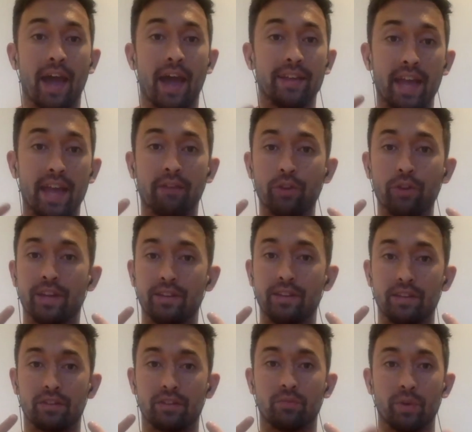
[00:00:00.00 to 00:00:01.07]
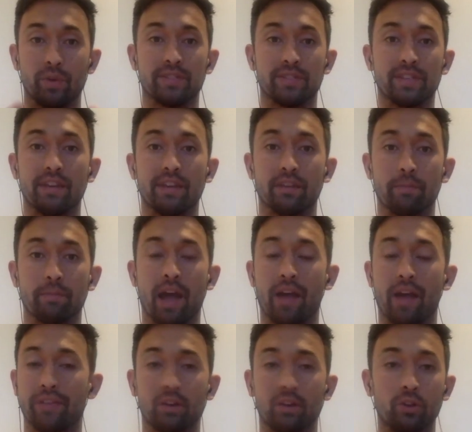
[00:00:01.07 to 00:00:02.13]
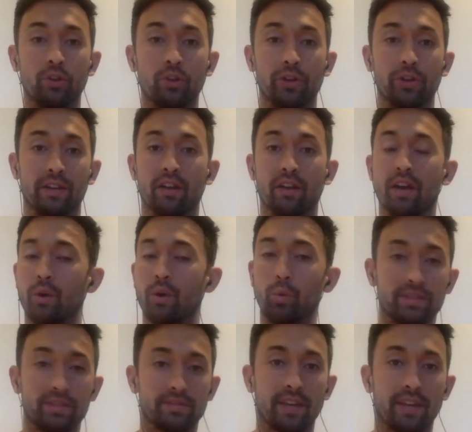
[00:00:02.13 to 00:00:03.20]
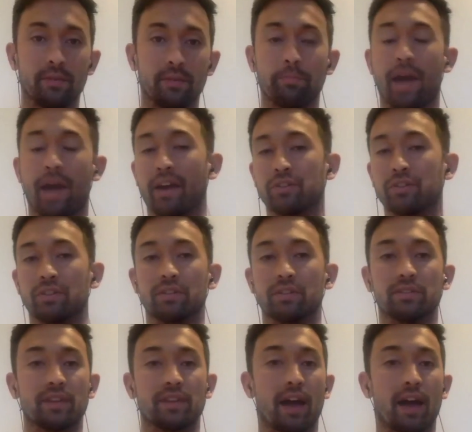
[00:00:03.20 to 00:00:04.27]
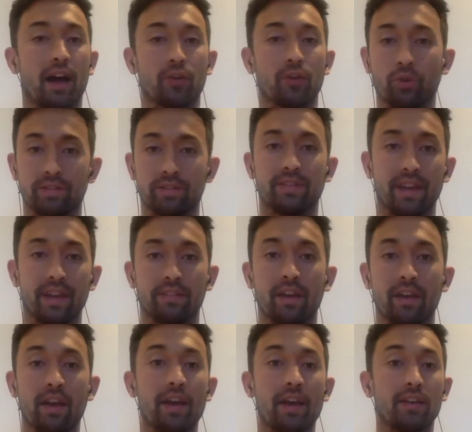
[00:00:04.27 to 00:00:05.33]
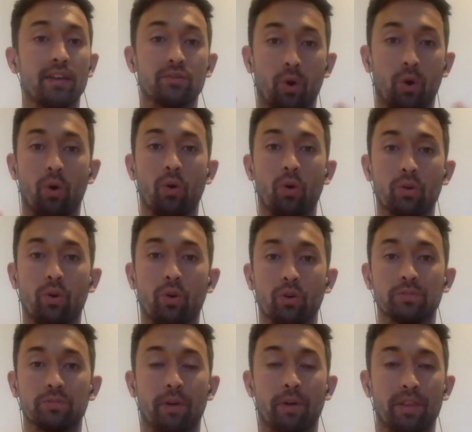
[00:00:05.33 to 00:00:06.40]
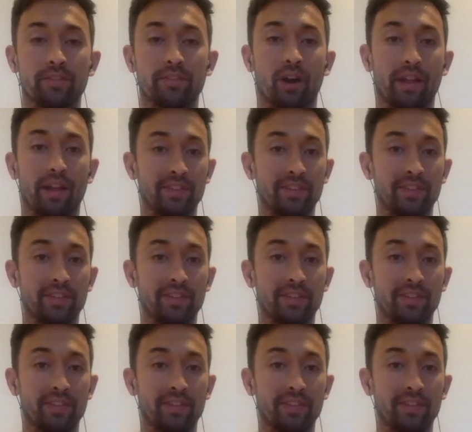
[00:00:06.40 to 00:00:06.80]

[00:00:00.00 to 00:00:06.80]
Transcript: And every condition we see in the mouth, including wisdom teeth impactions, uh, crooked teeth, is all caused by the diet.